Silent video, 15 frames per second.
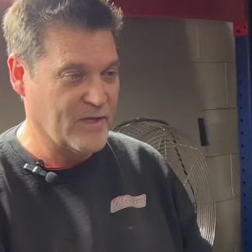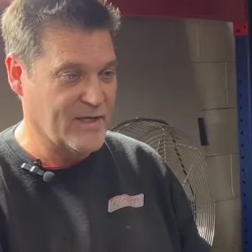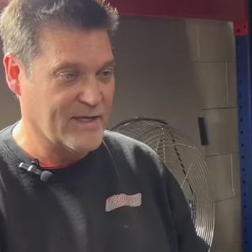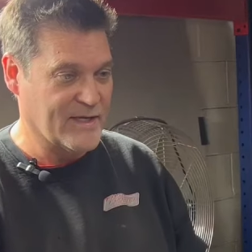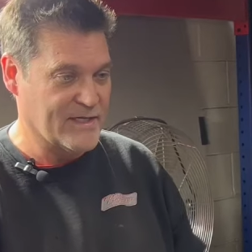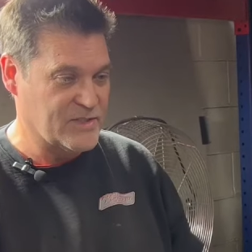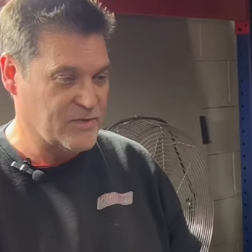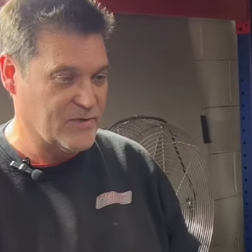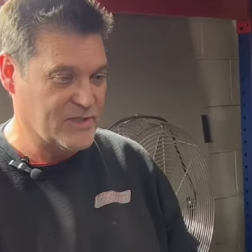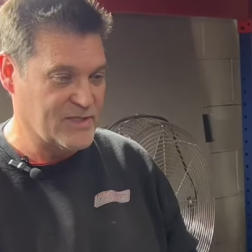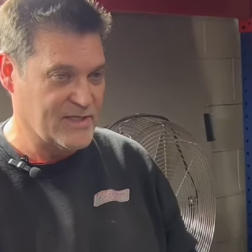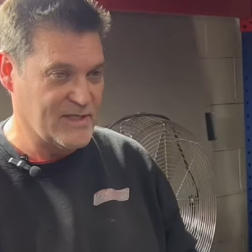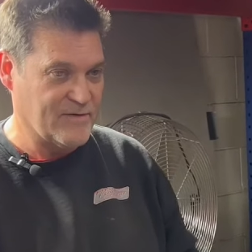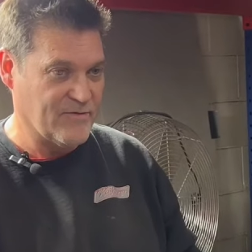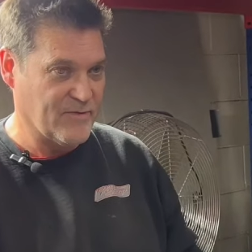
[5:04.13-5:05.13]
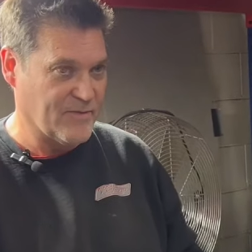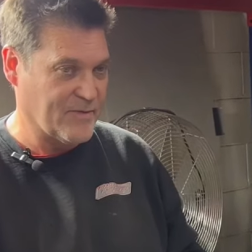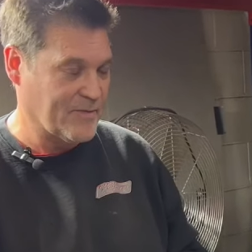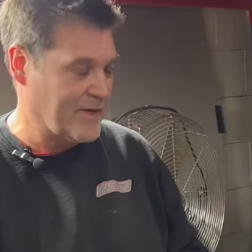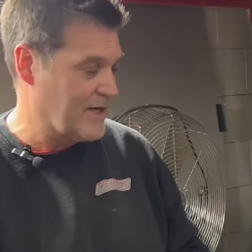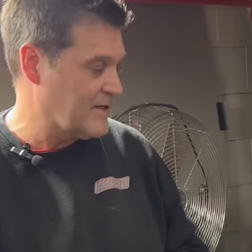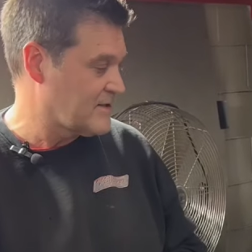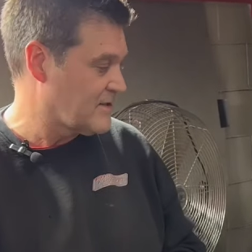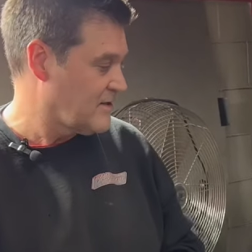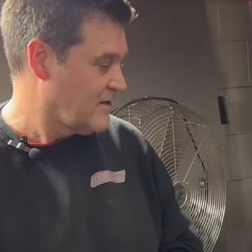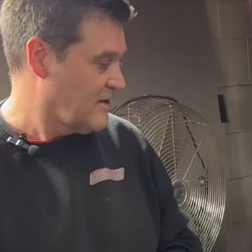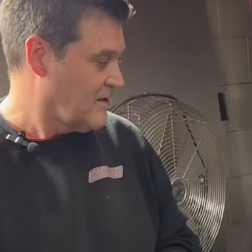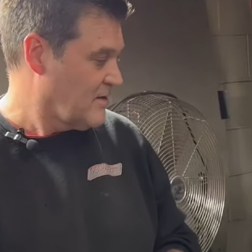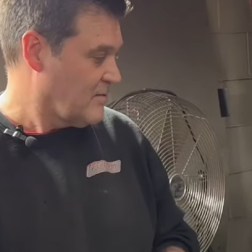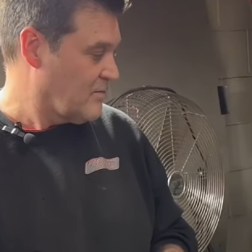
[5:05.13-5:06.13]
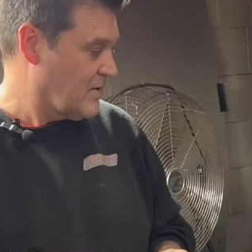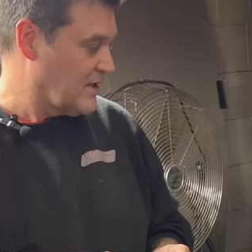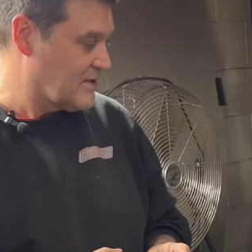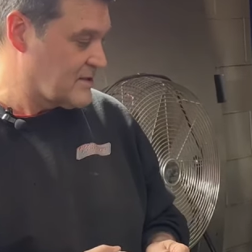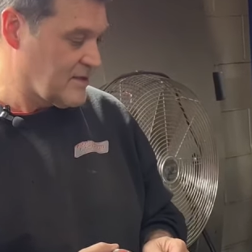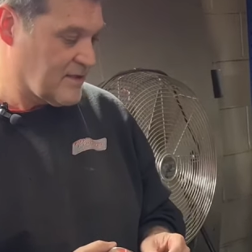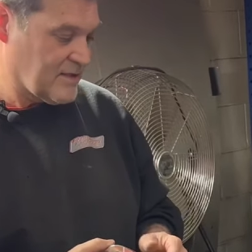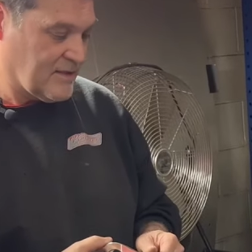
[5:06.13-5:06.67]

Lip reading: we can get you what you need from them guys. But